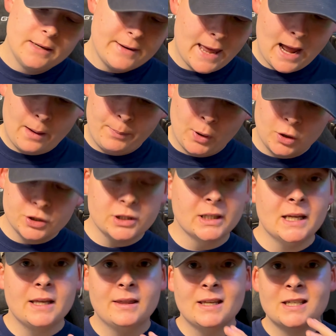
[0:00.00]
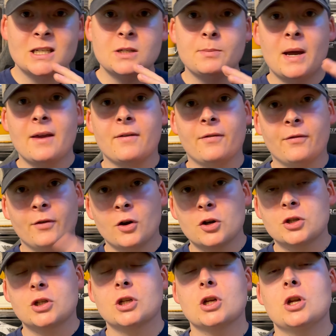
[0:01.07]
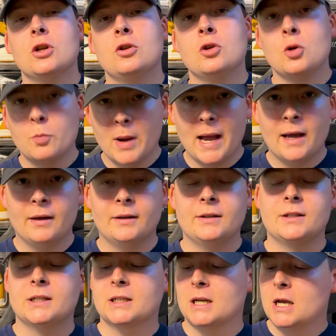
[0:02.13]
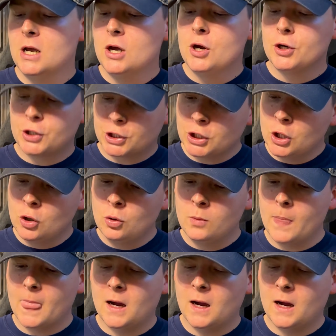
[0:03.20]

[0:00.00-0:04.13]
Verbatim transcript: Now, personally, this is my first New Balance shoe.